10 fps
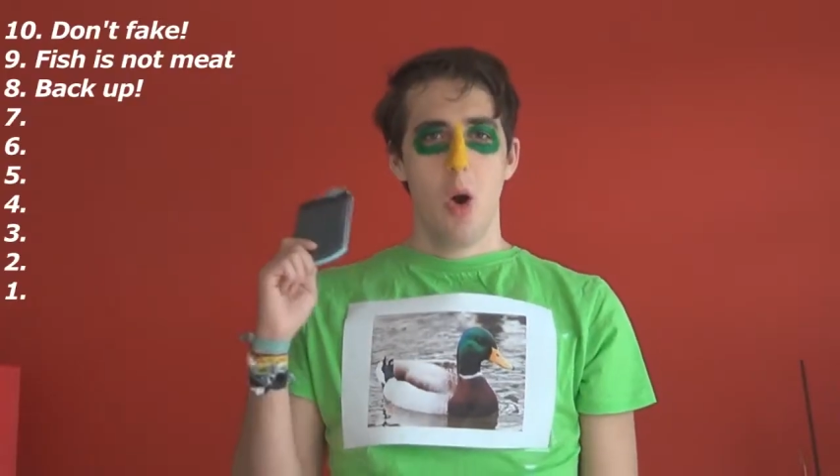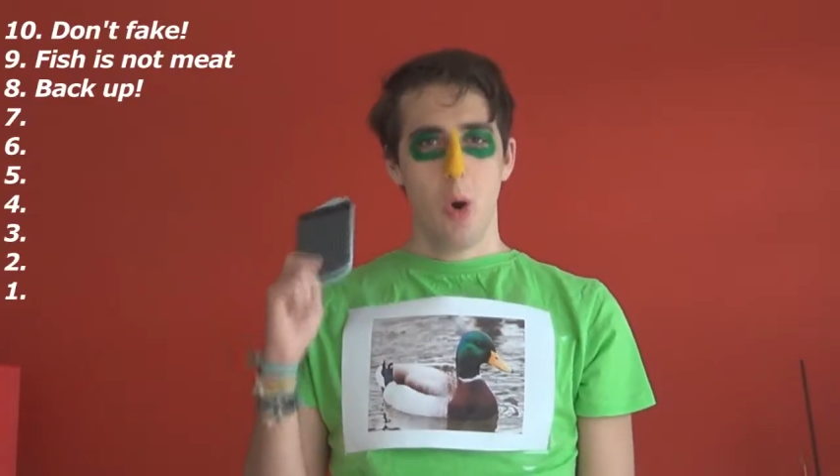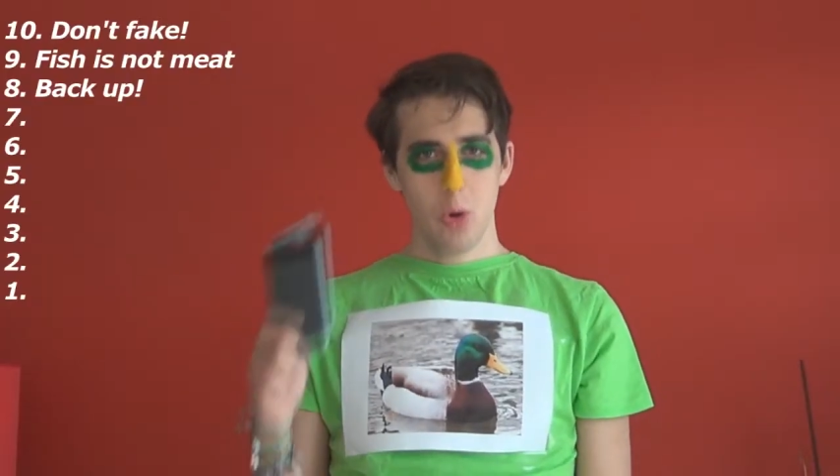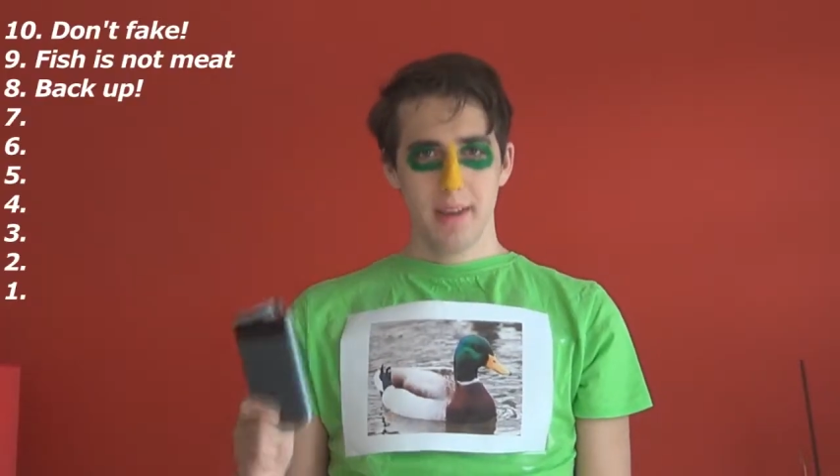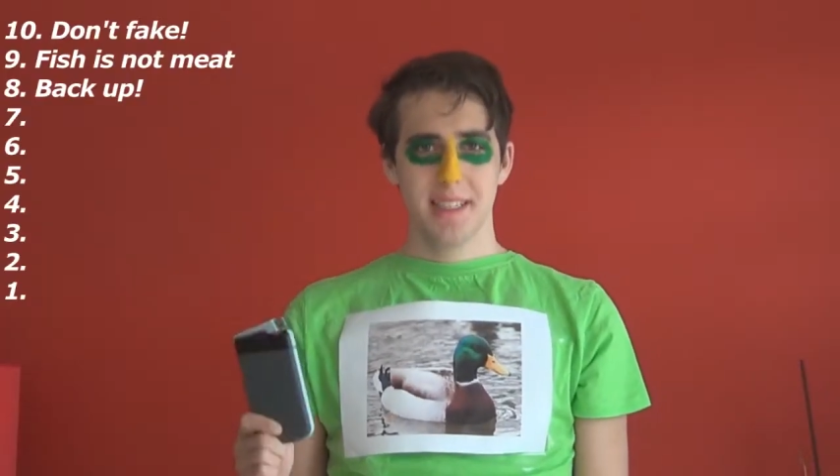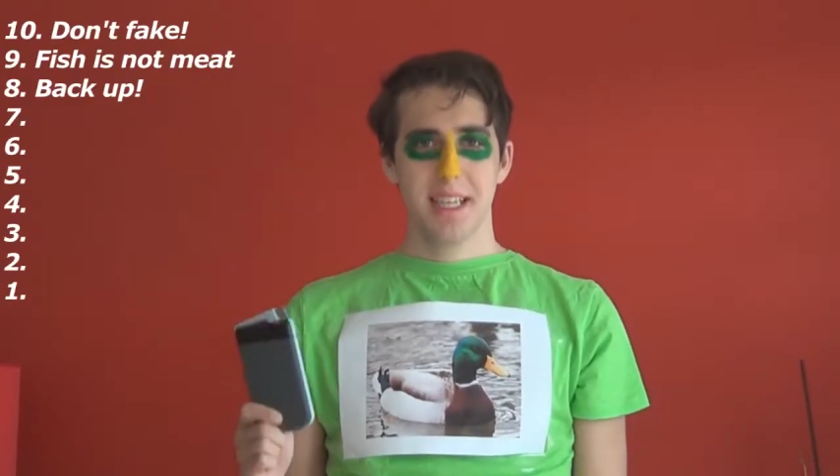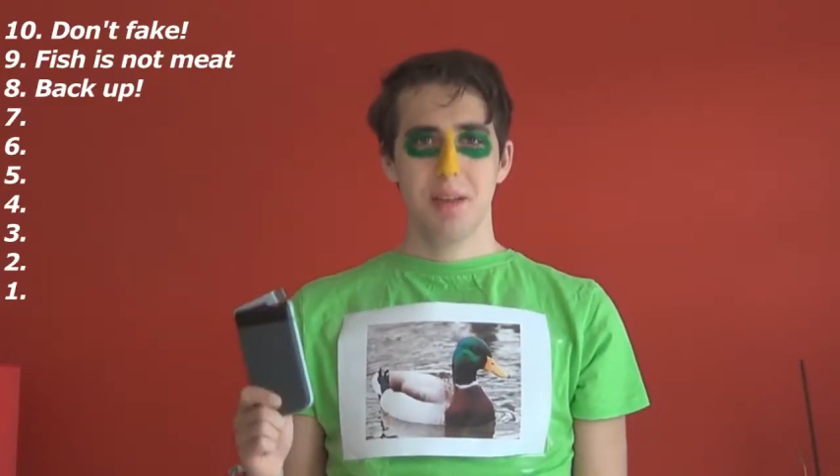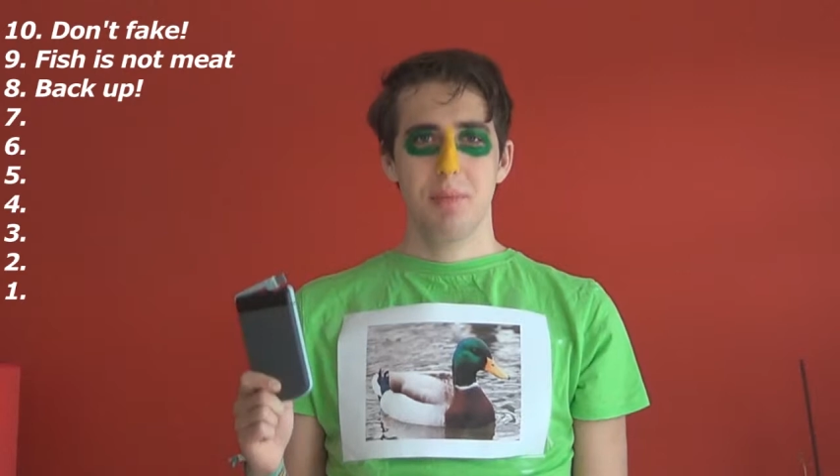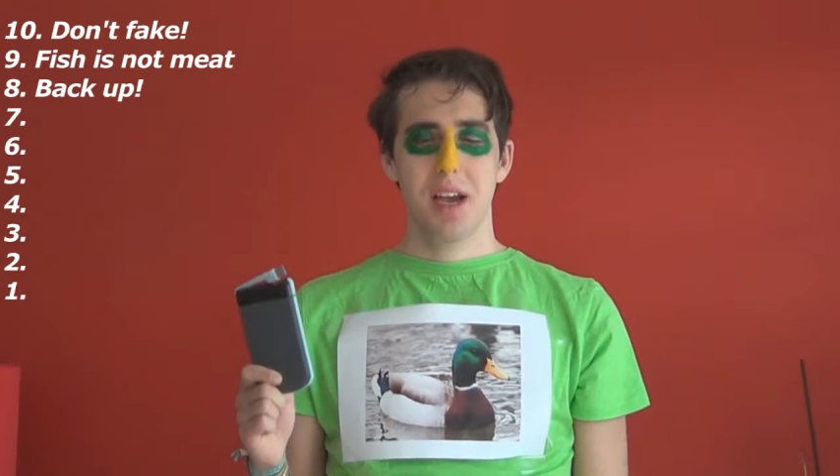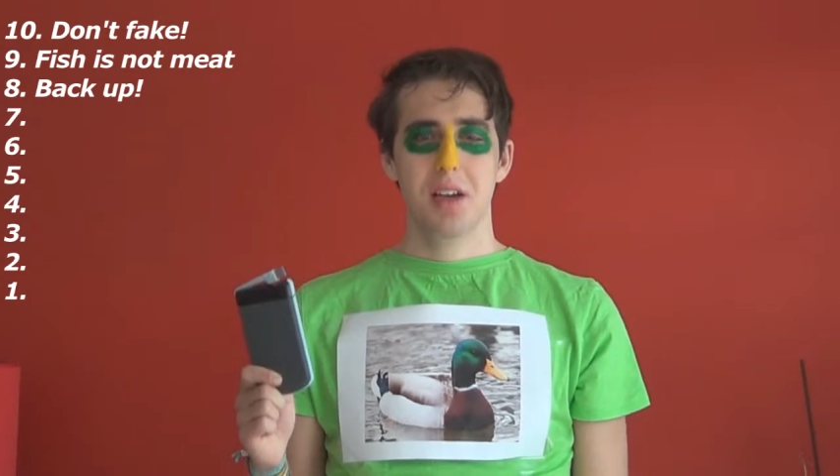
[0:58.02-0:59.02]
Always take
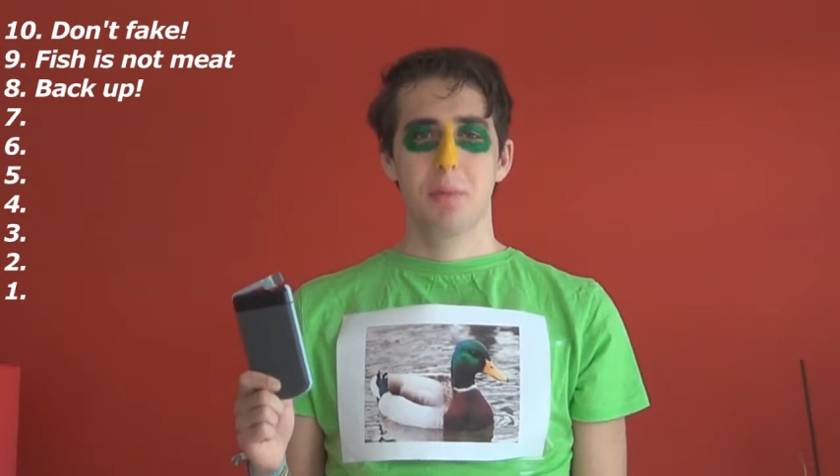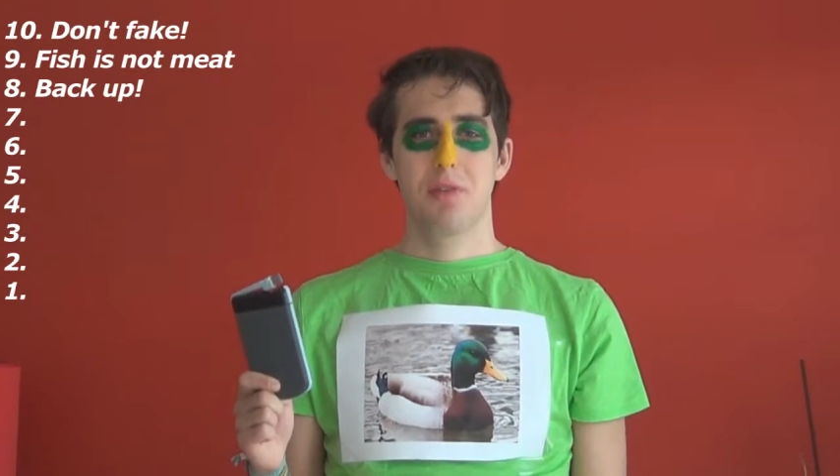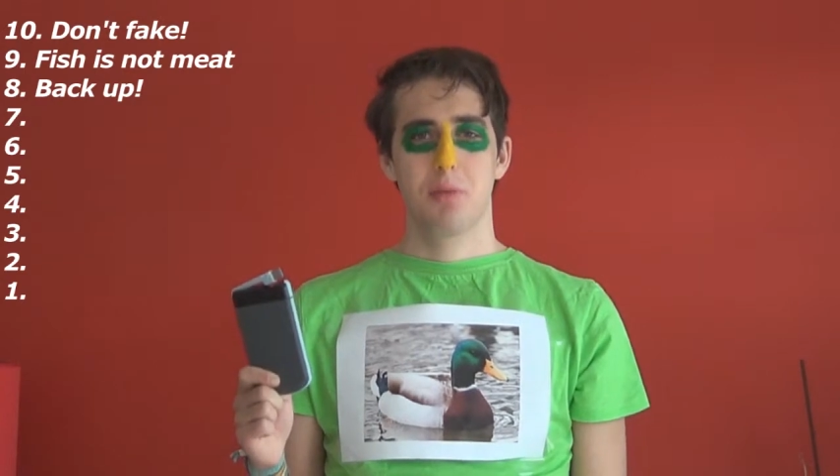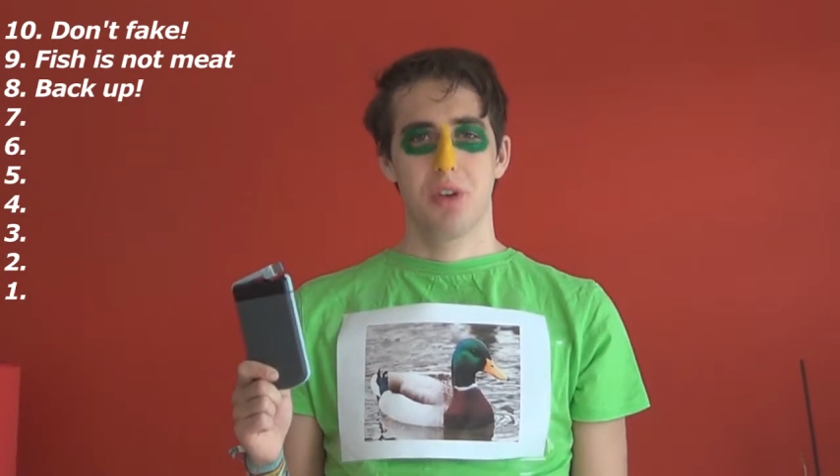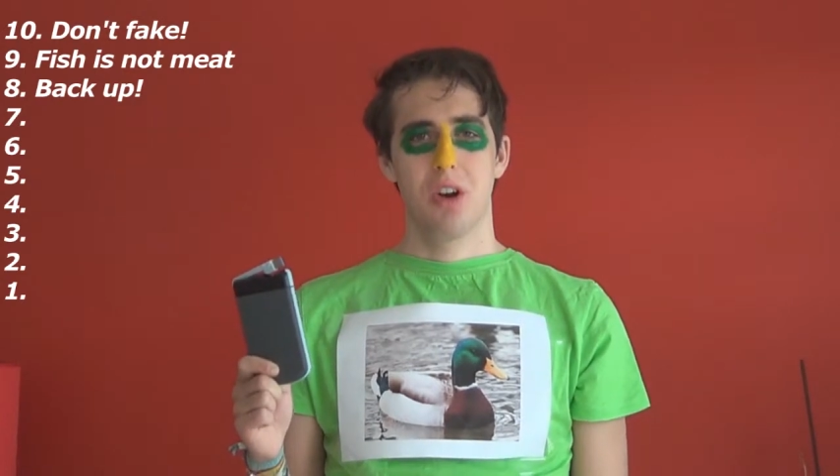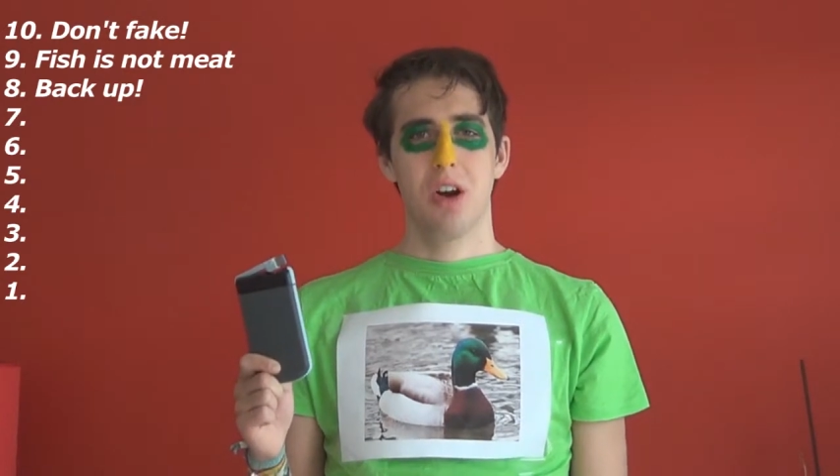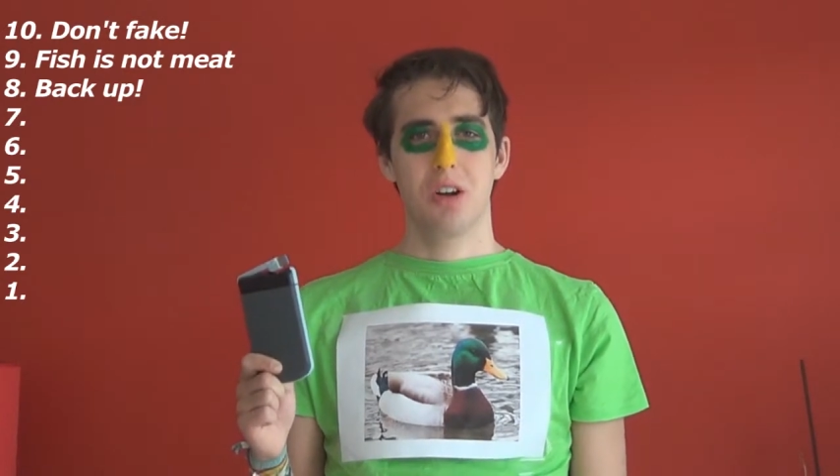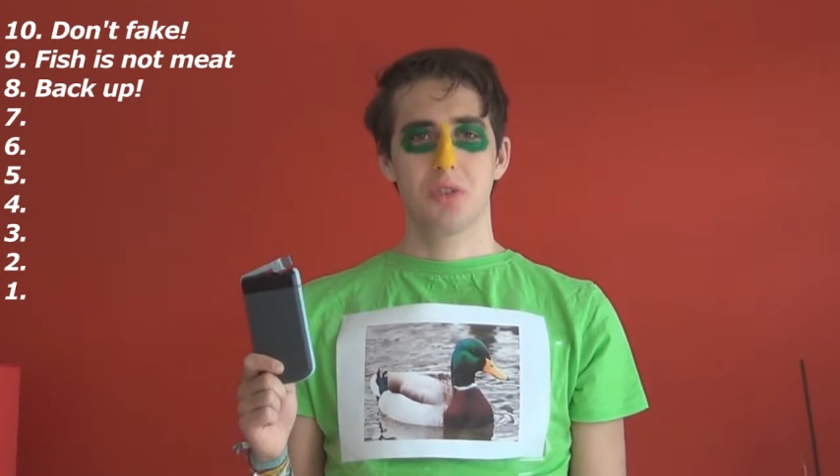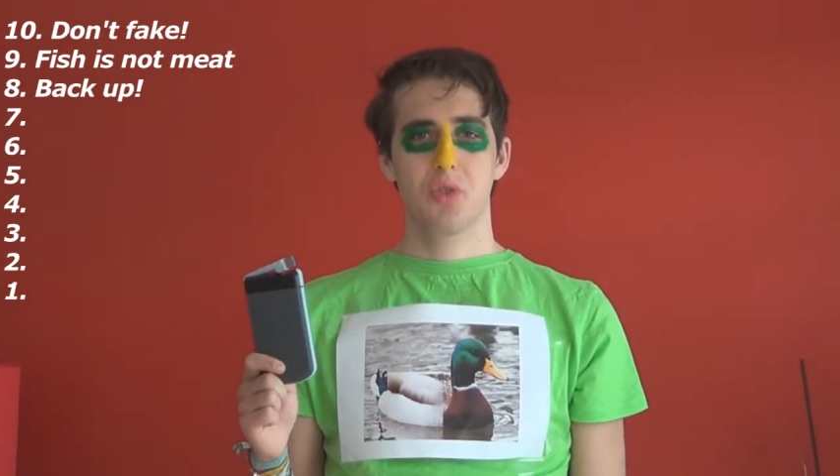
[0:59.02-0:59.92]
a backup from your hard